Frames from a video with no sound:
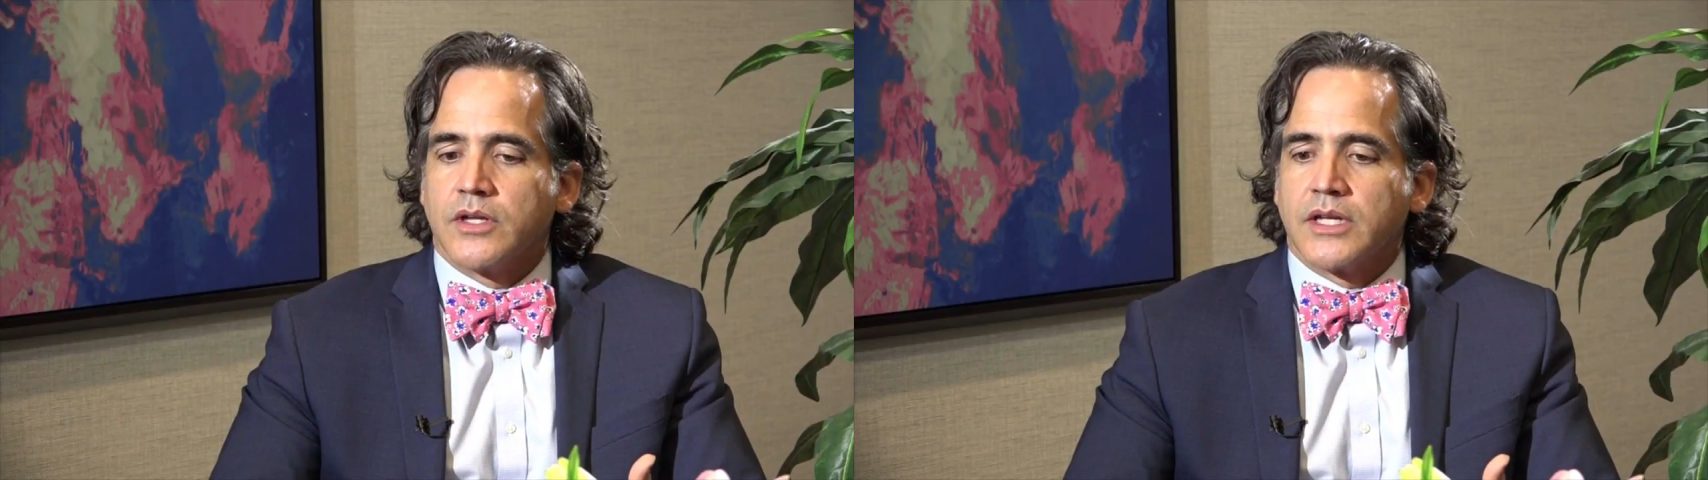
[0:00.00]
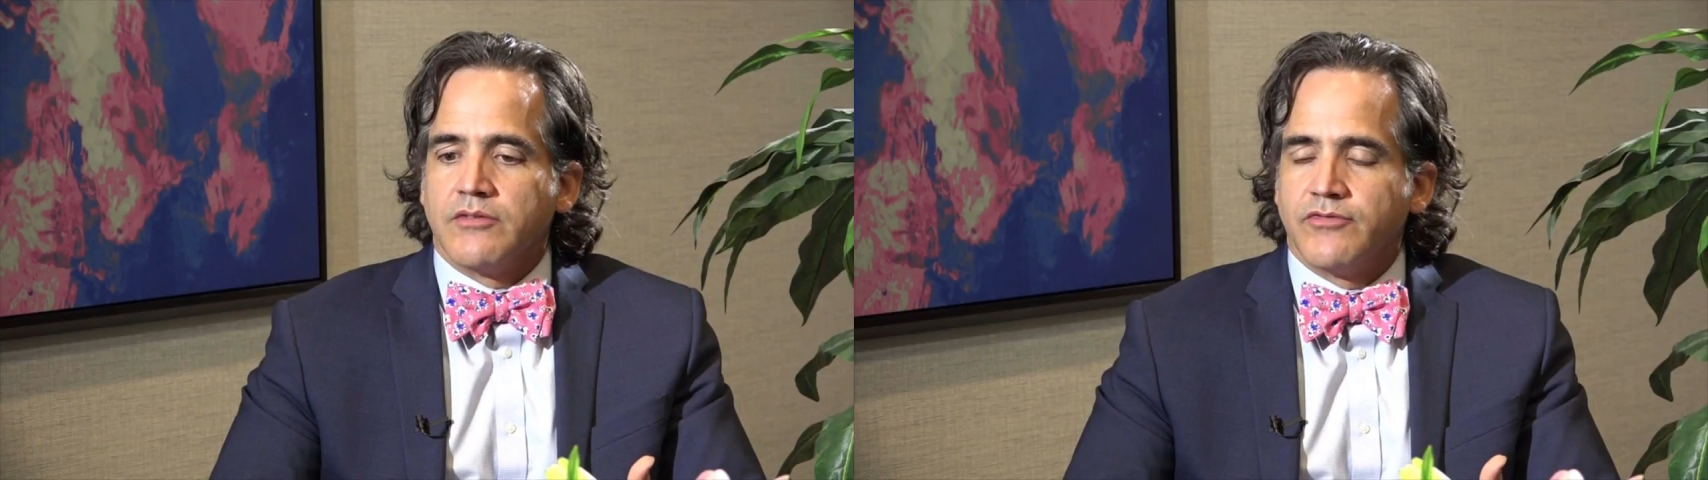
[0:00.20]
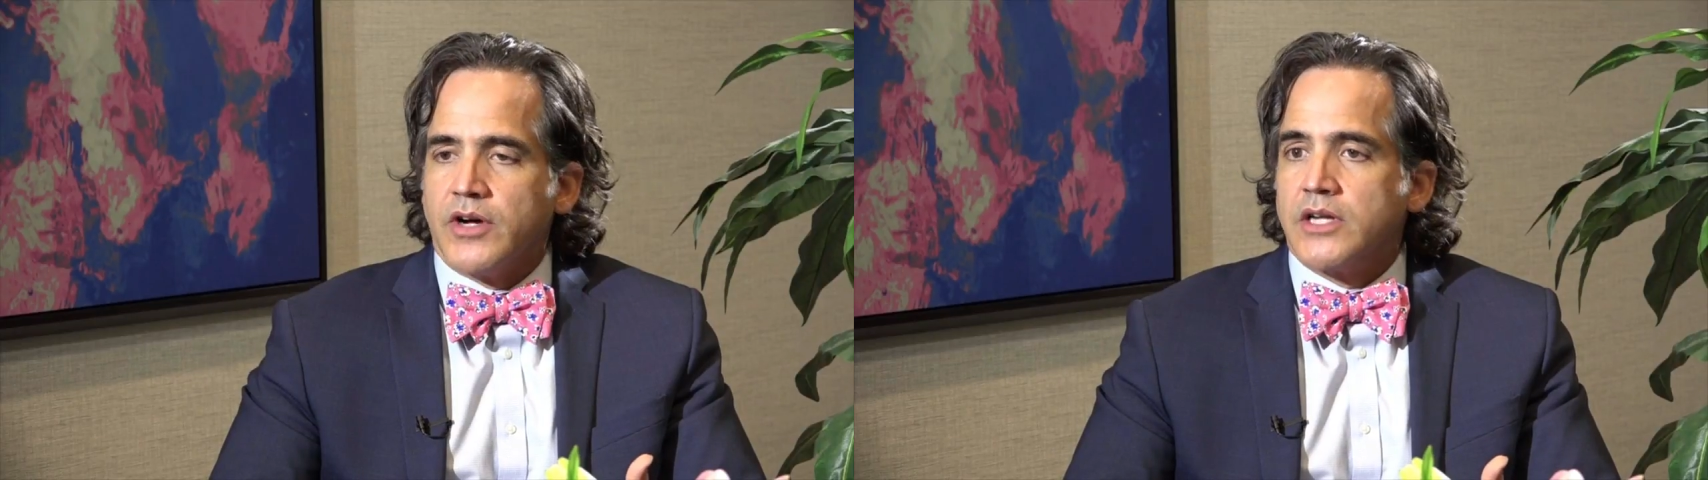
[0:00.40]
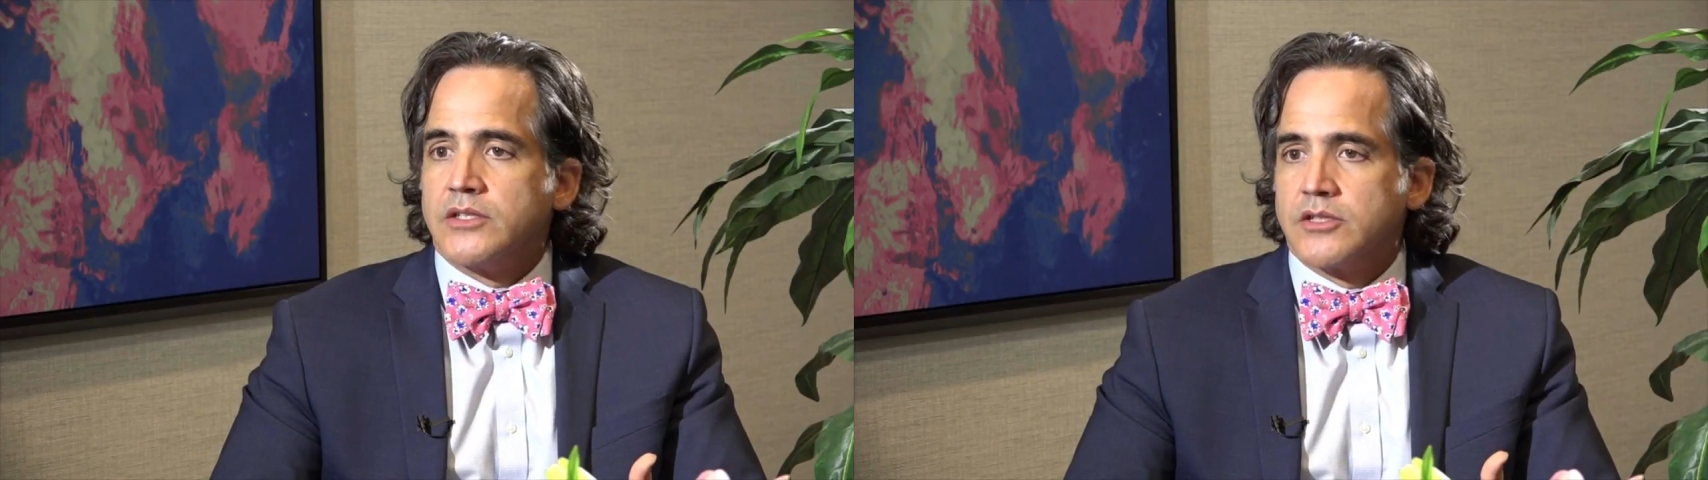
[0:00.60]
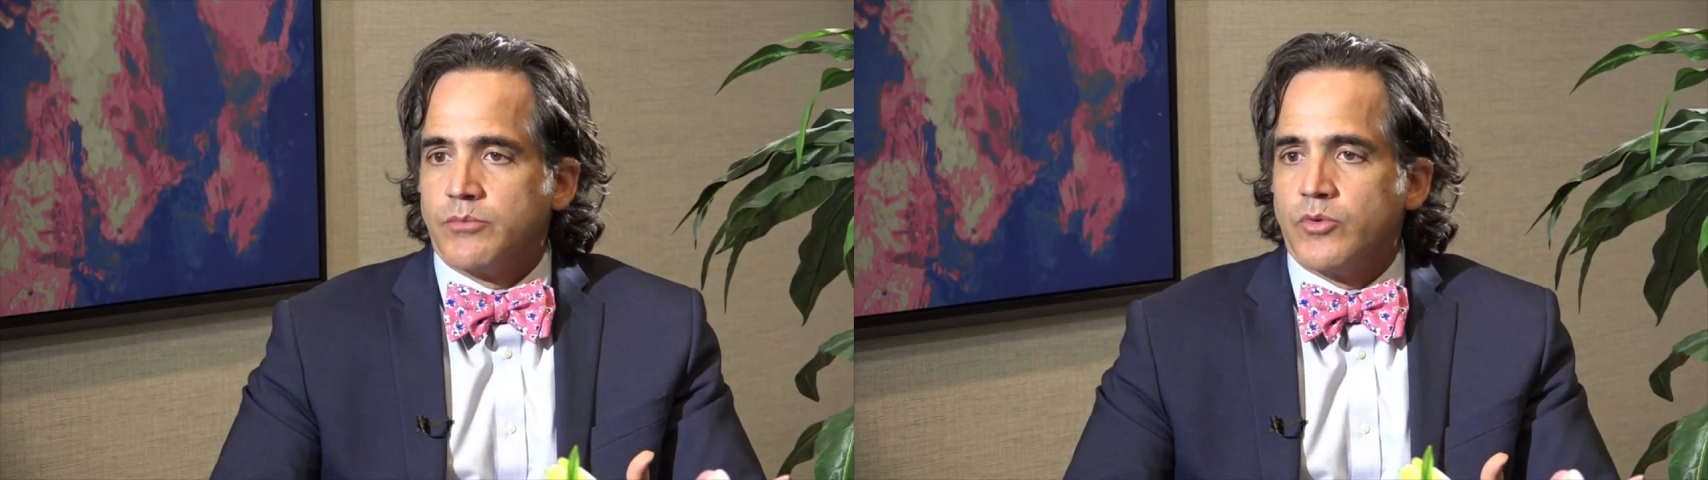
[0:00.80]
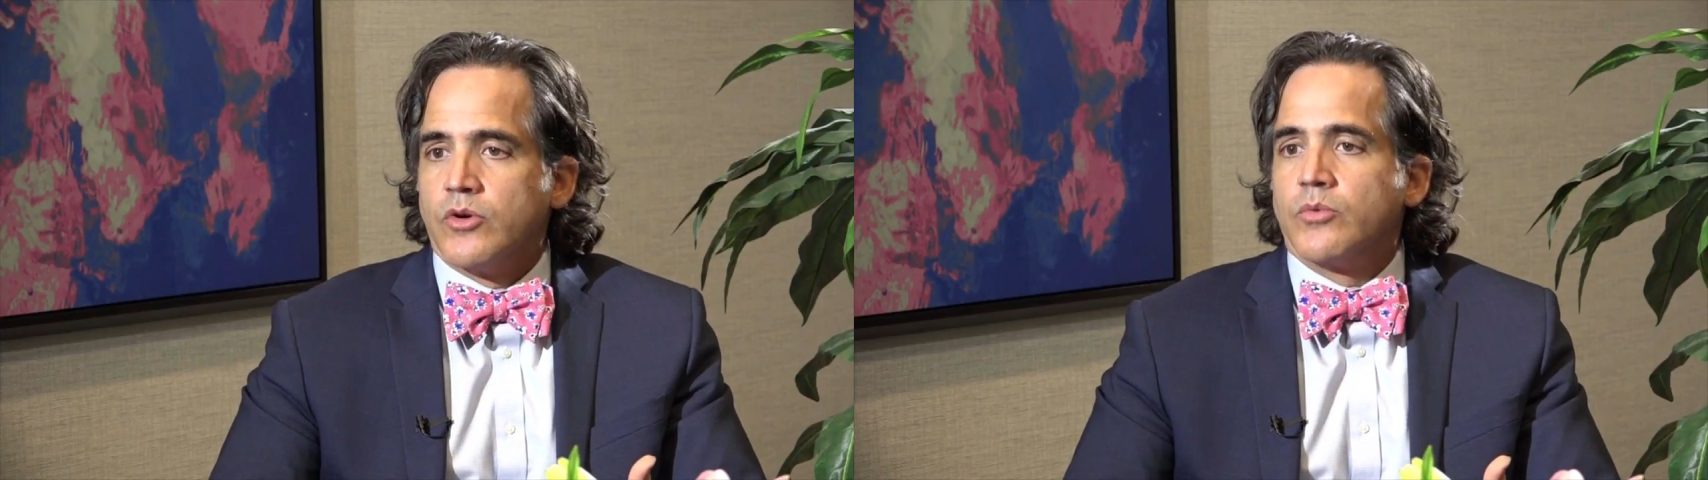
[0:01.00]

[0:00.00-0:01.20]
can find support.